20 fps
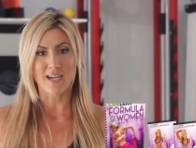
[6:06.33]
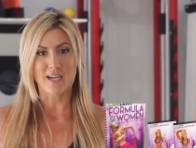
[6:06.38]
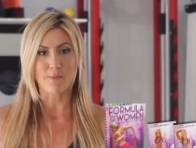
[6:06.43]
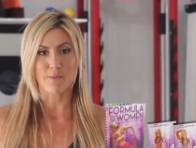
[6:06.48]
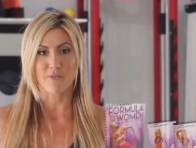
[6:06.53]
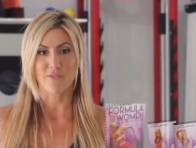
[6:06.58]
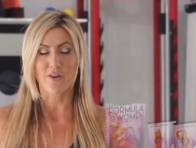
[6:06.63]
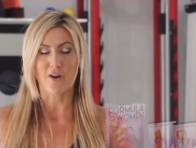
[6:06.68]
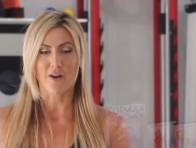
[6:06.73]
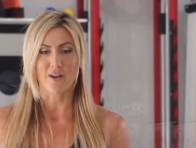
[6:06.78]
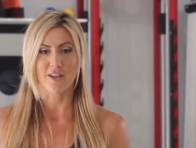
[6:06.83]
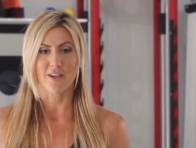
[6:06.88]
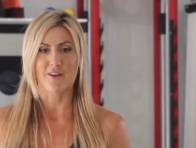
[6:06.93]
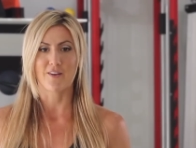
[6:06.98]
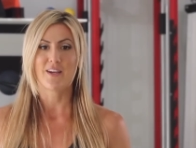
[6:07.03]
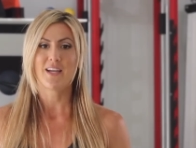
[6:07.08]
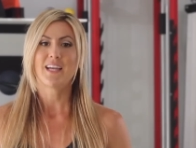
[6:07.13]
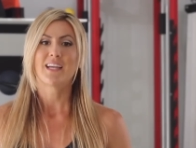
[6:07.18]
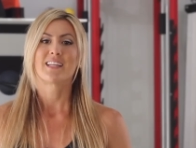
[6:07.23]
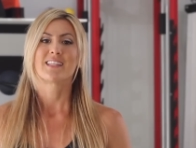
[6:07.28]
type of
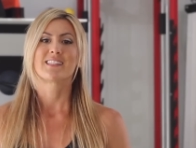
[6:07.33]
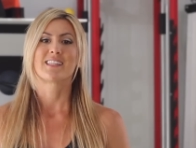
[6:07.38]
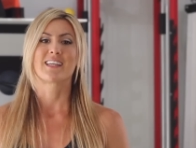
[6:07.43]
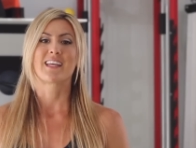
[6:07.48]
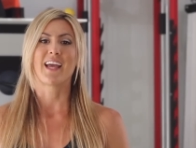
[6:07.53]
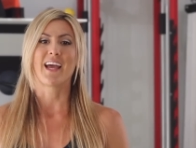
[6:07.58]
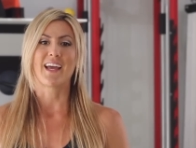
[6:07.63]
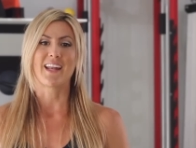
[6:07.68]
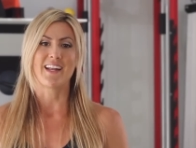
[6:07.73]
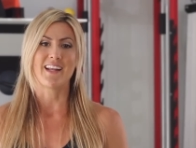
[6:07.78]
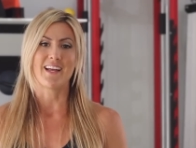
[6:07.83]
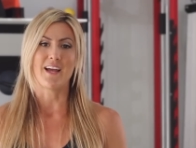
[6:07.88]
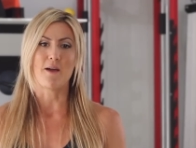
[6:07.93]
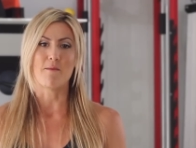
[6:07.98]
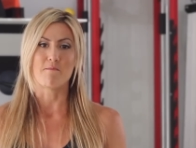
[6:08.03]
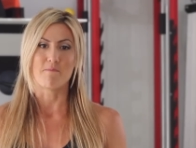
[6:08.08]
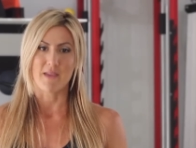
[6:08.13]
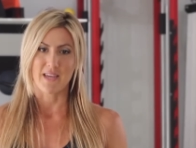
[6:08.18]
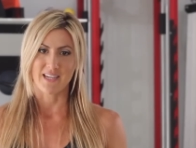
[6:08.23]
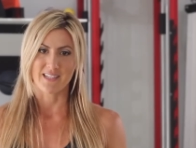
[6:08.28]
cardio to get
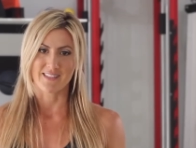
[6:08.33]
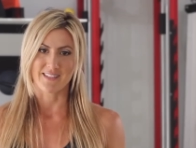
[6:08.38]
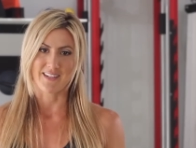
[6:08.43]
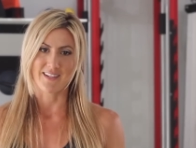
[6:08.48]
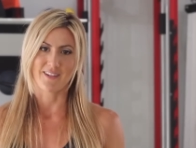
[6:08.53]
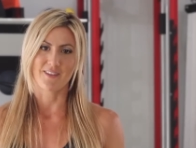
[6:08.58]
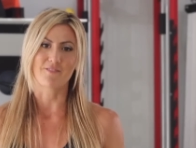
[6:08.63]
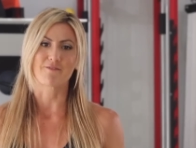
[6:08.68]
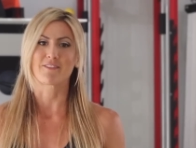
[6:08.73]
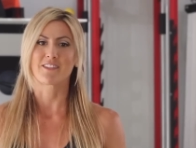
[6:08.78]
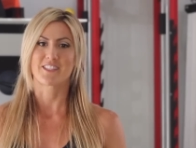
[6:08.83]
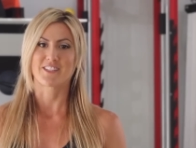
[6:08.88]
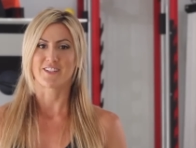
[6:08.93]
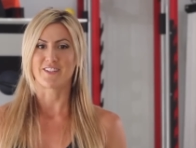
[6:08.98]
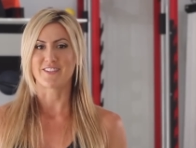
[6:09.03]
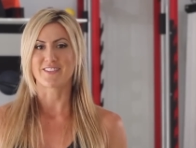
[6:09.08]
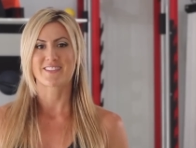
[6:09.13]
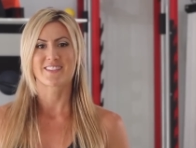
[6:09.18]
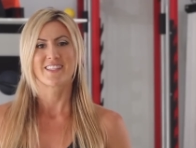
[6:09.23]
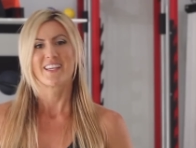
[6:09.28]
amazing
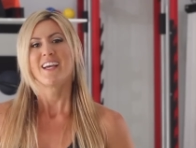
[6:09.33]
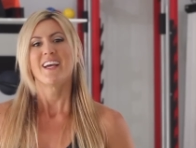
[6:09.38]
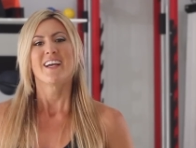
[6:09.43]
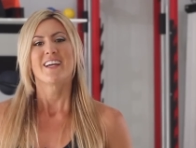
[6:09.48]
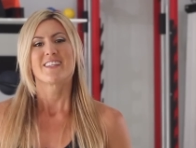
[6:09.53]
results.